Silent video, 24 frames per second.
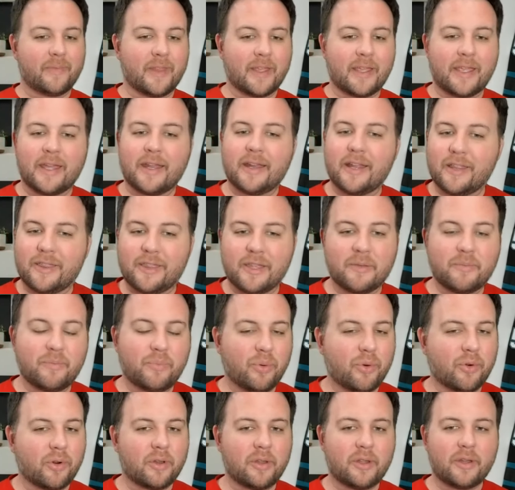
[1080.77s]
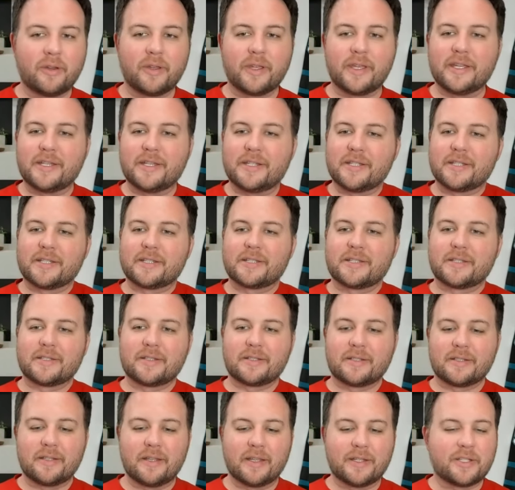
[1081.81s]
Again, I think Bordeleau,
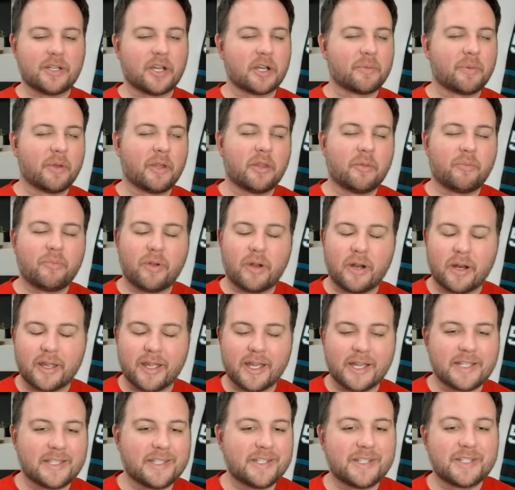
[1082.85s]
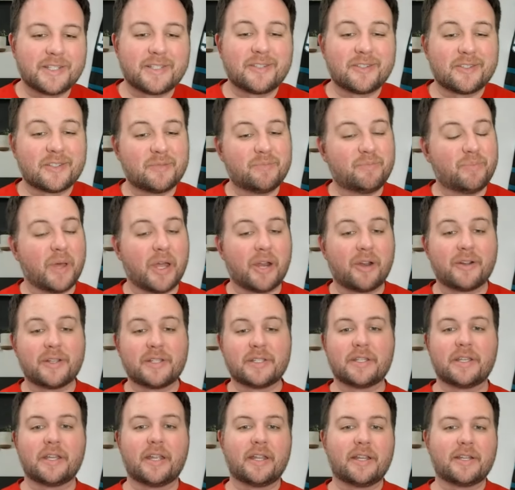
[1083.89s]
they talk about in the broadcast, he just looks better
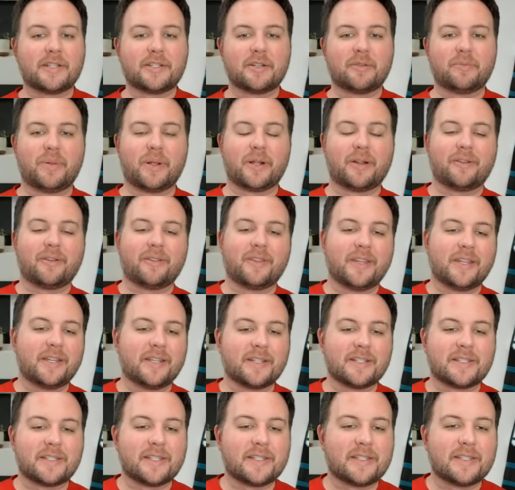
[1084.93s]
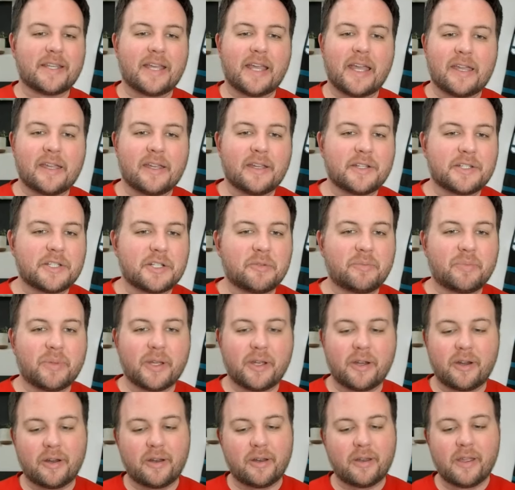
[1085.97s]
as an NHL player than he does as an AHL
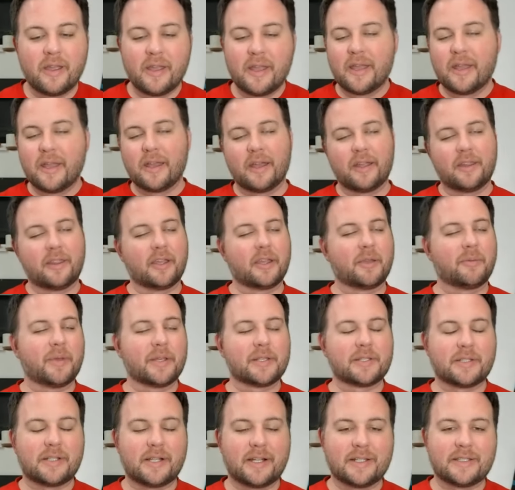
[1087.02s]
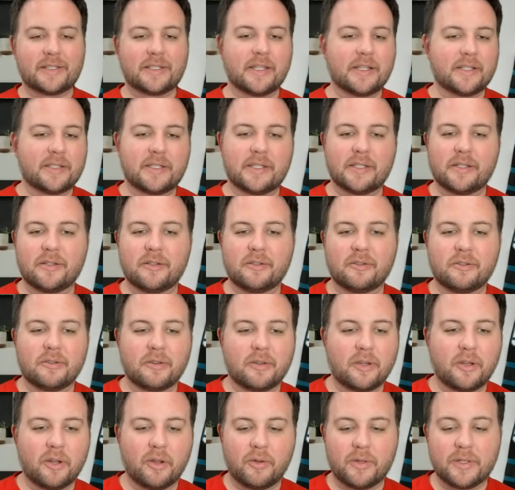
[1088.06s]
player. And I think it makes a lot of sense.
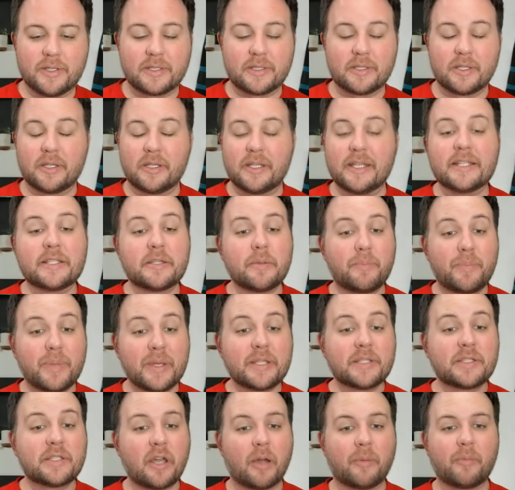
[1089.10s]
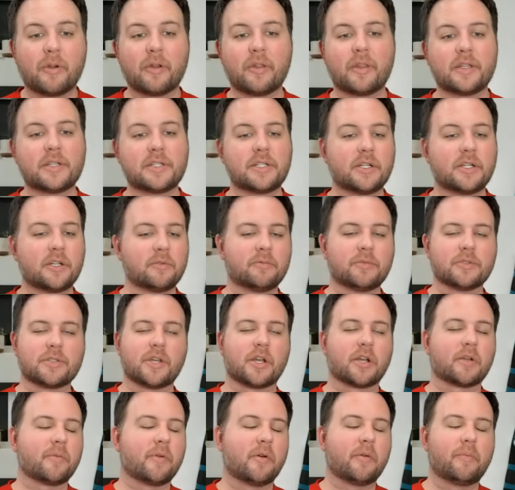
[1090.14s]
And, you know, he's needs a big summer this year. And we'll
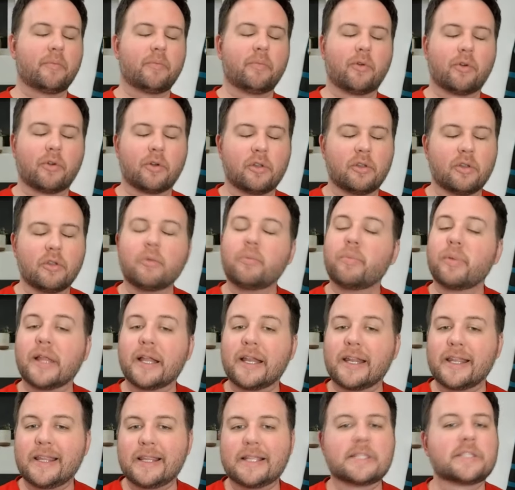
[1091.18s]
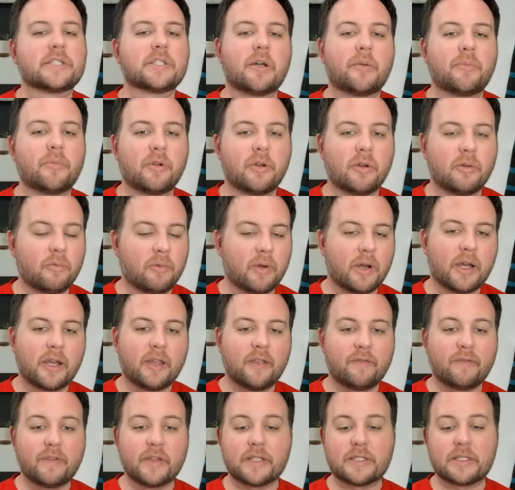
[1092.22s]
talk about Bordeleau plenty this summer and where
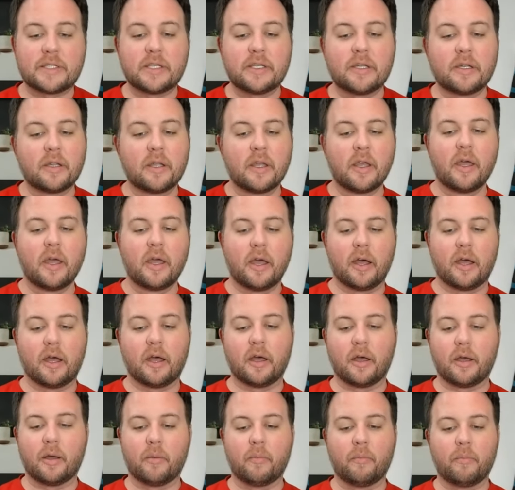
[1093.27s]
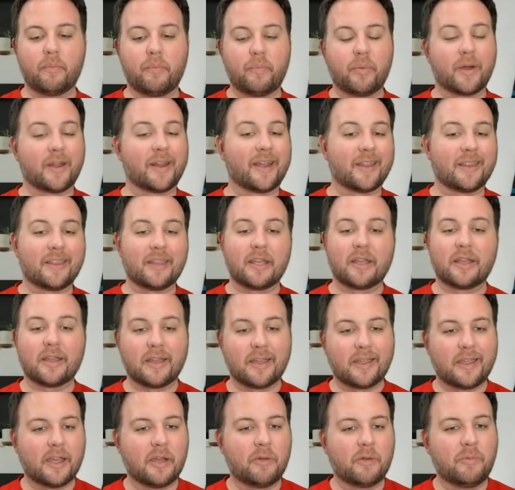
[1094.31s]
he fits in. But I think,
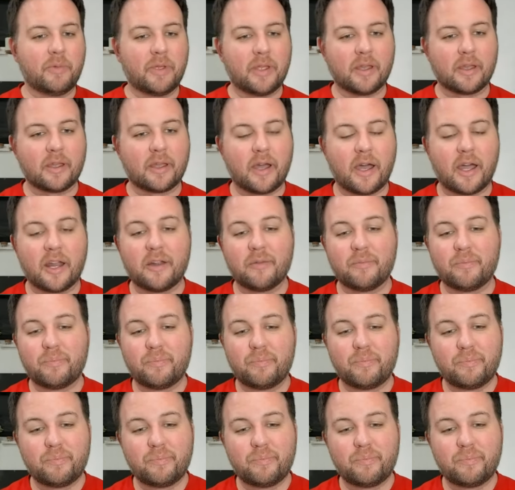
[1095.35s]
again, we can kind of